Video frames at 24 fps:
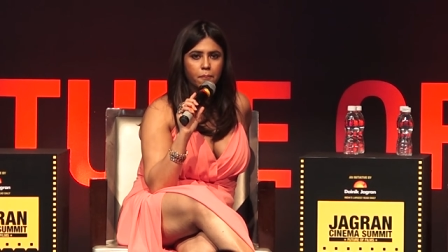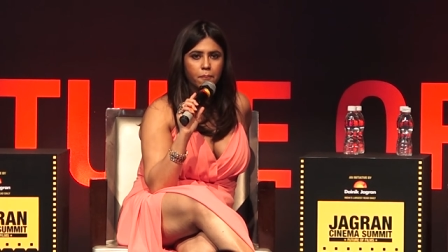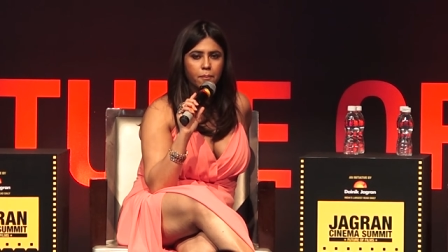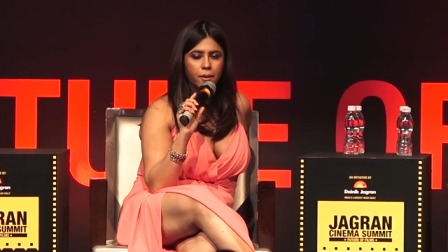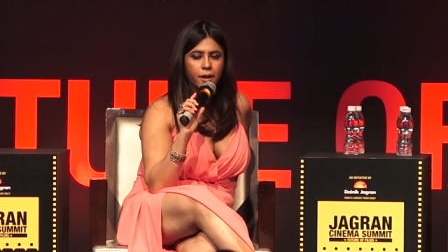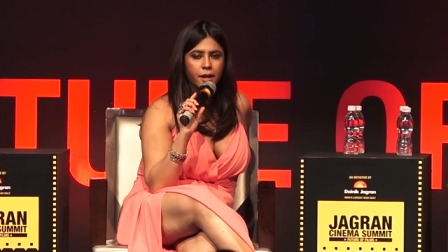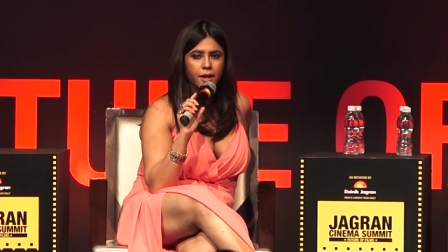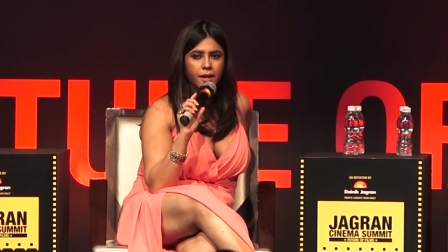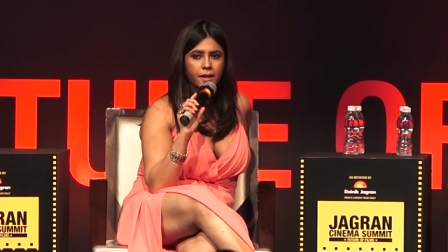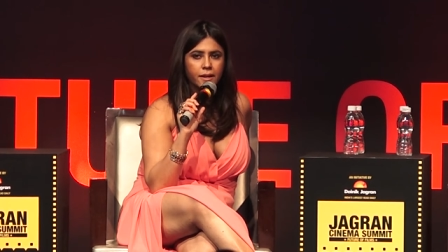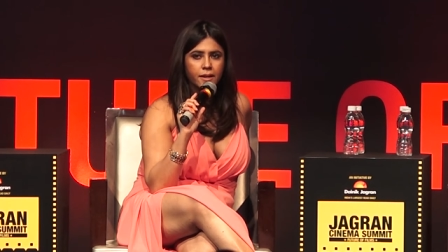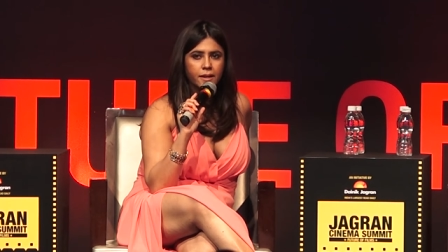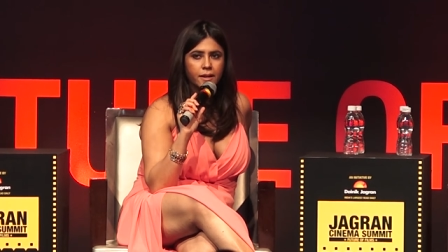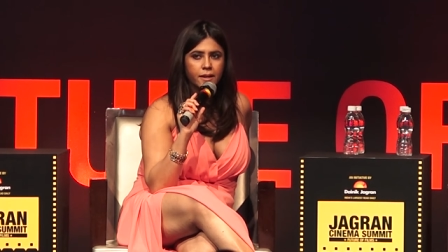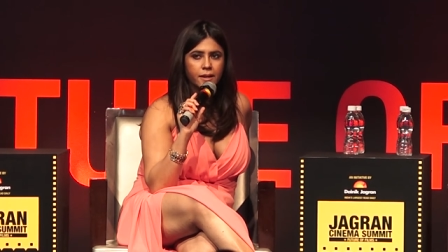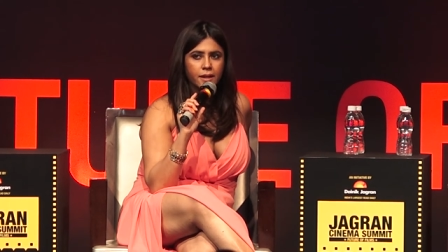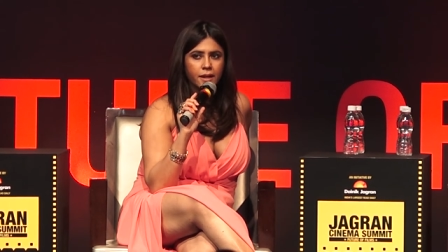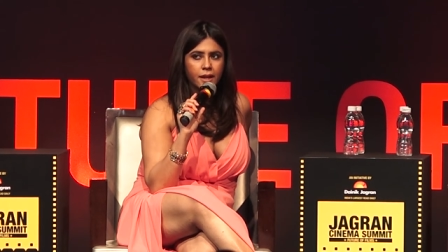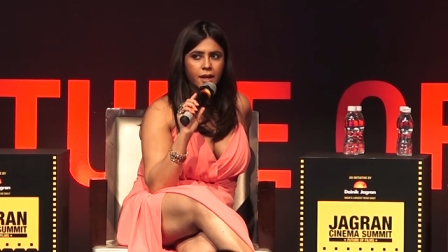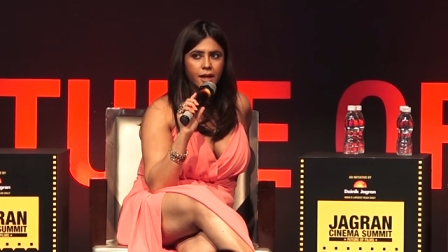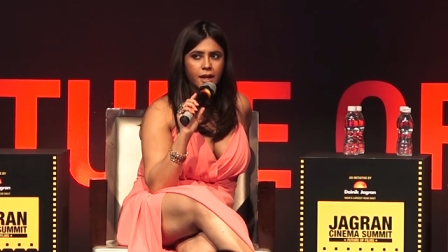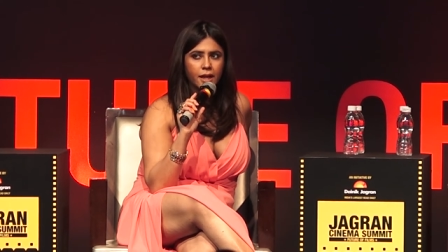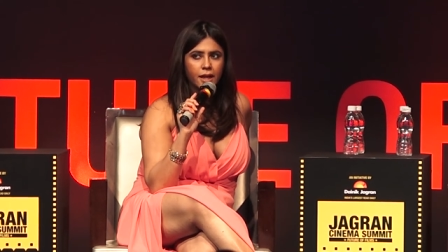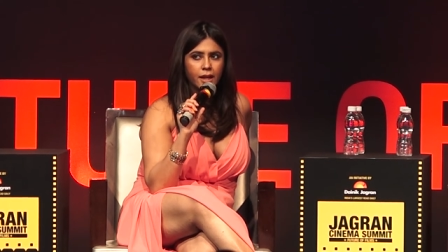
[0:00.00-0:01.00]
but
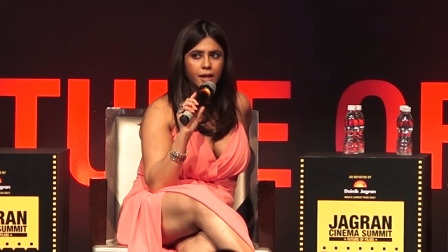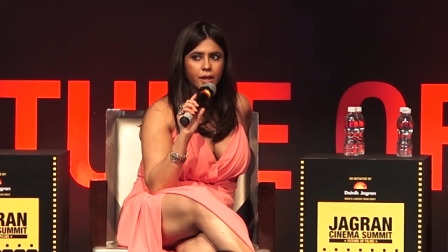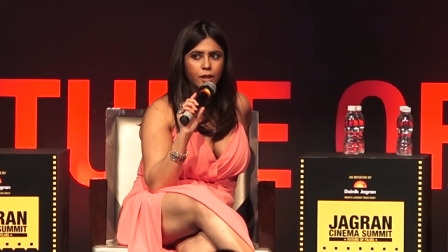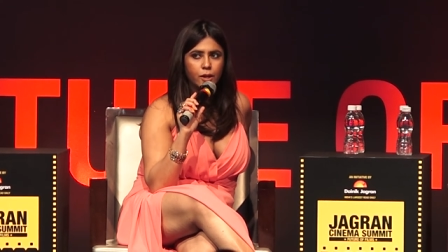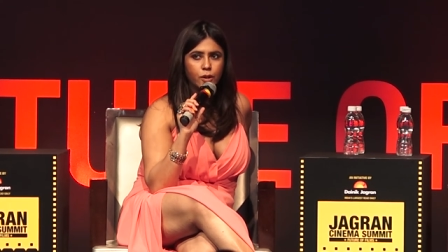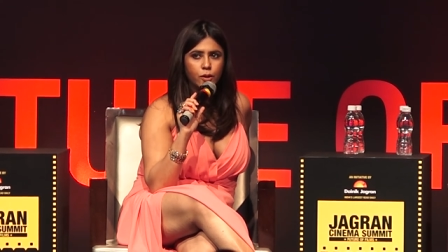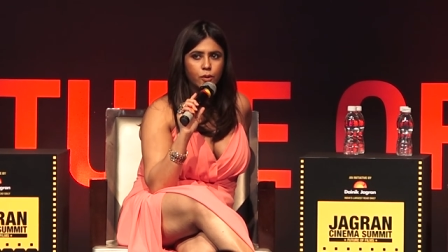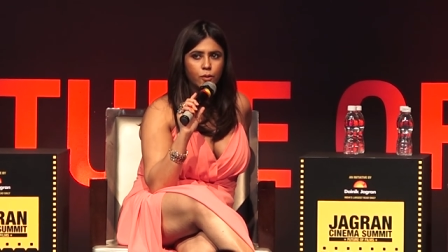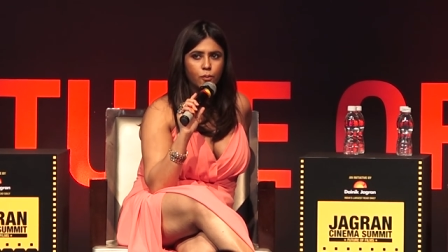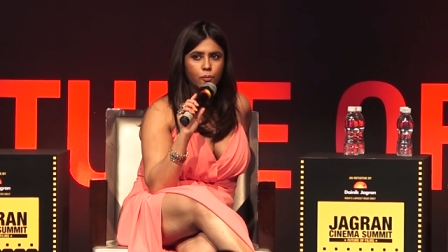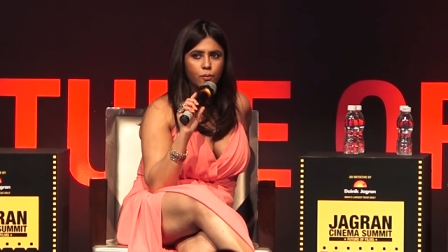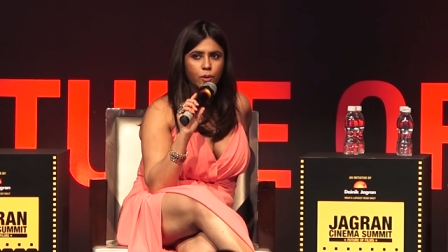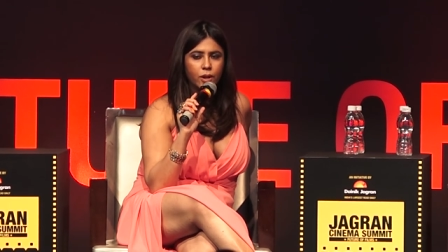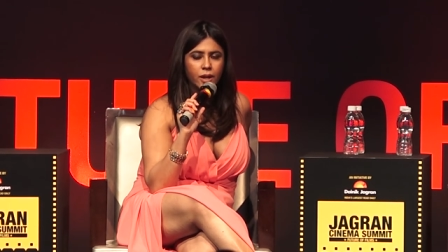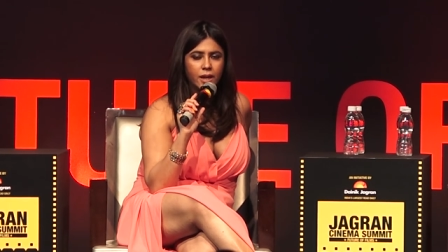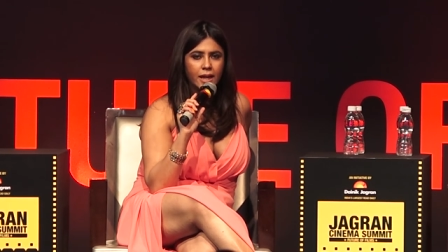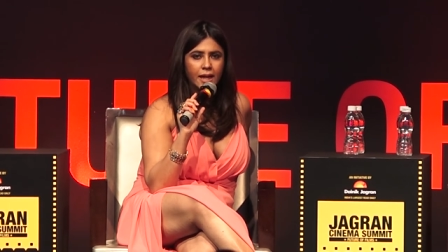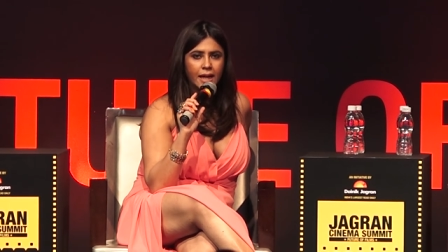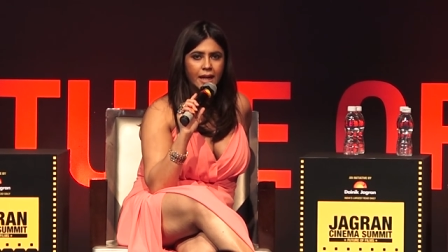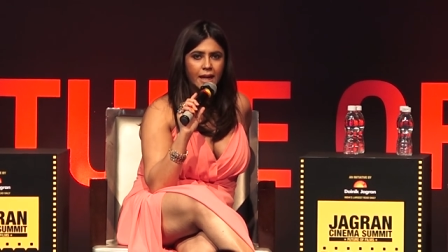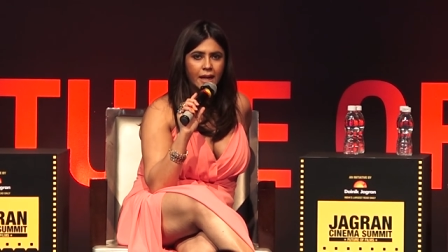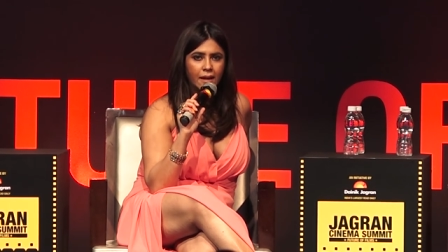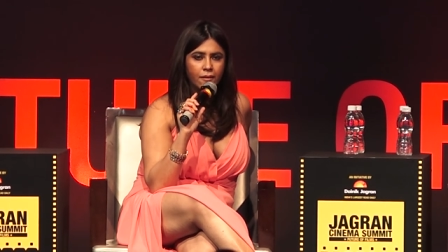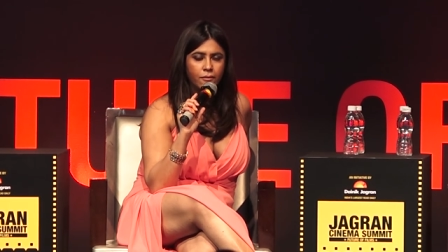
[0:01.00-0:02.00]
you would
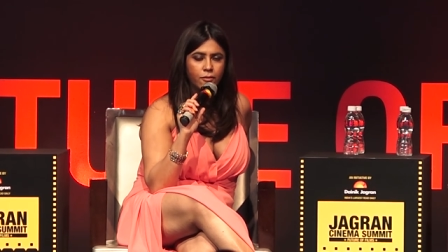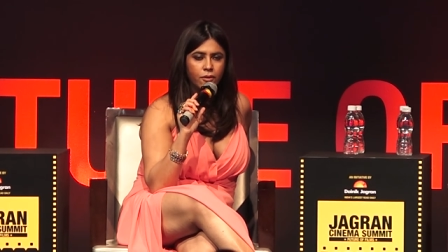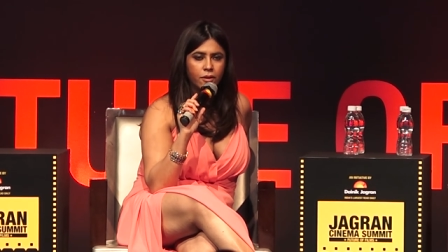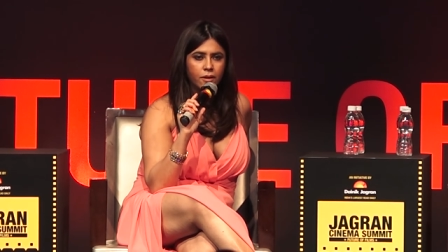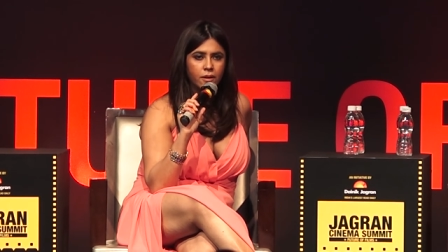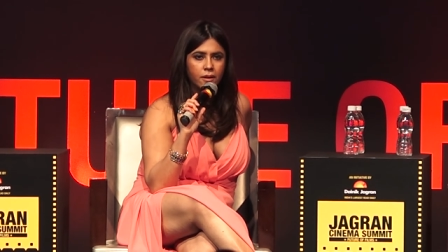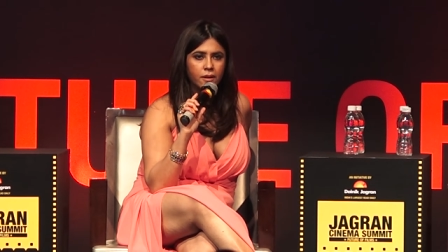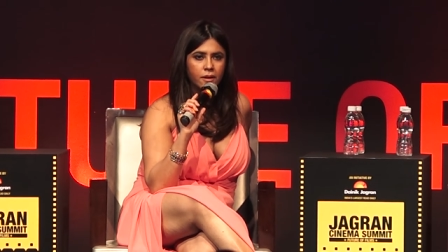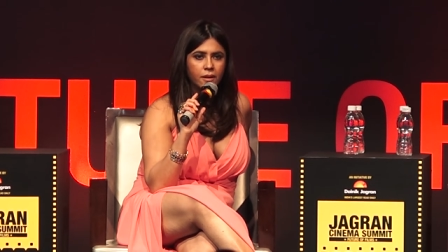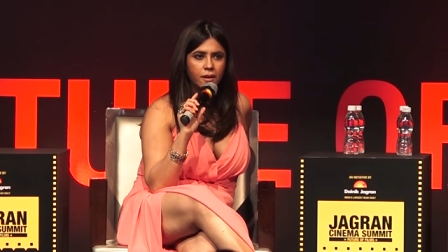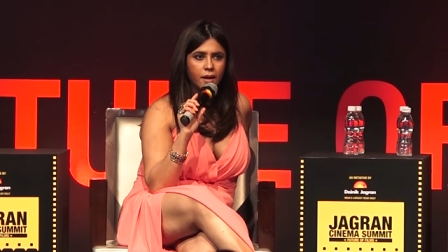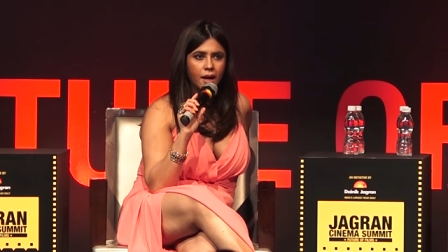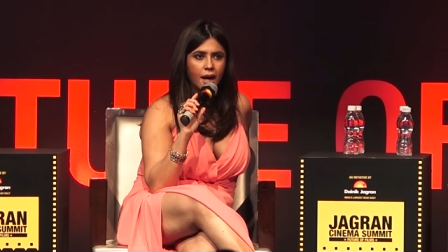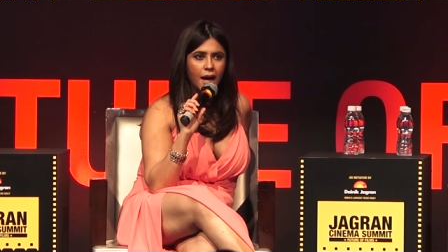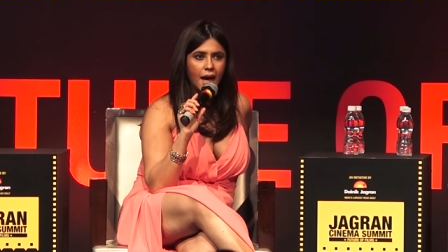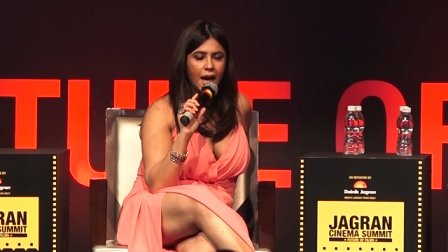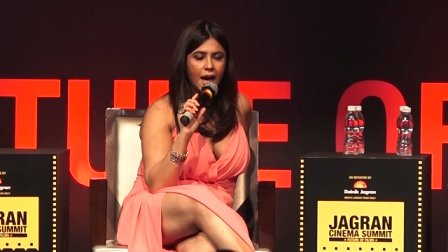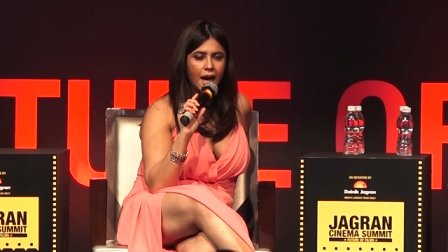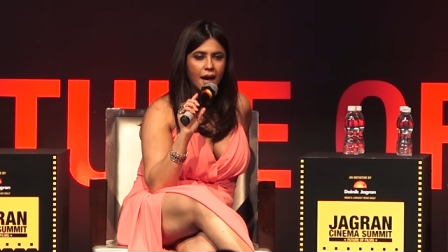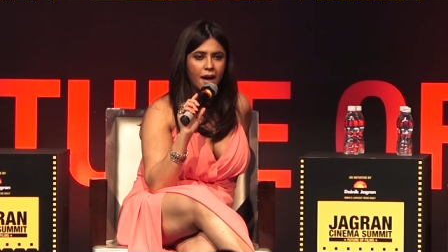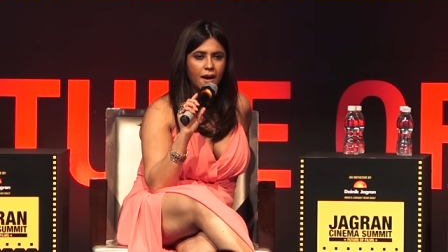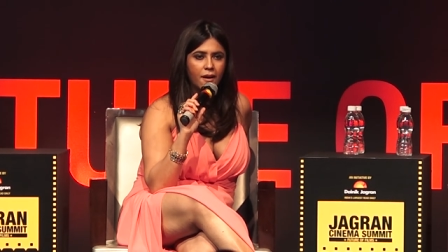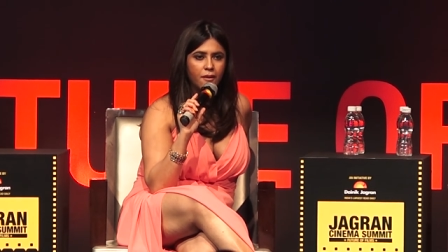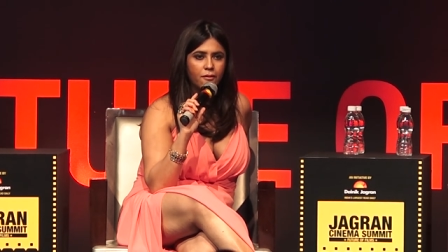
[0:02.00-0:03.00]
never
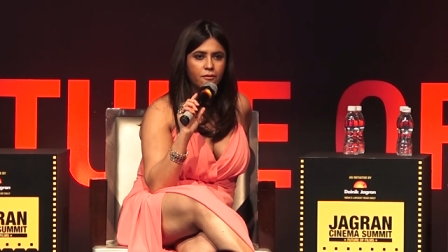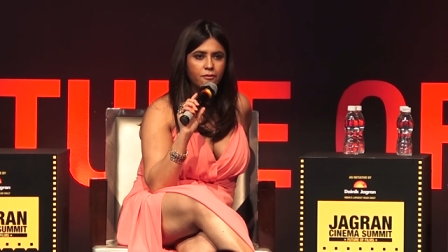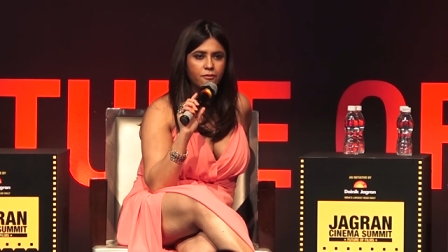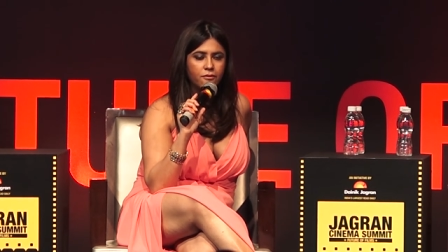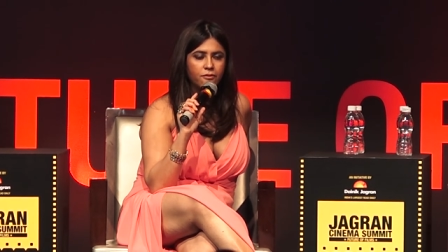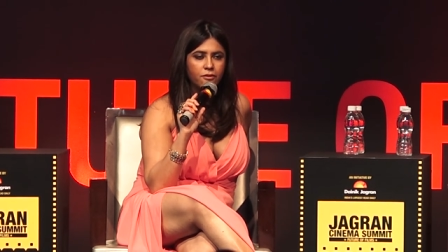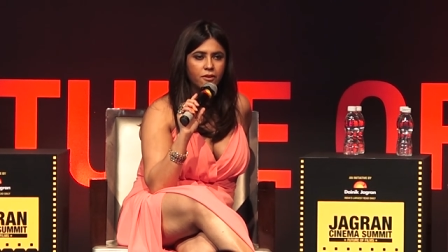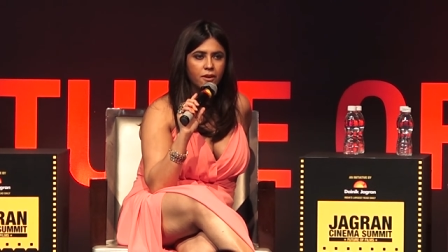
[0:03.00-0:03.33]
have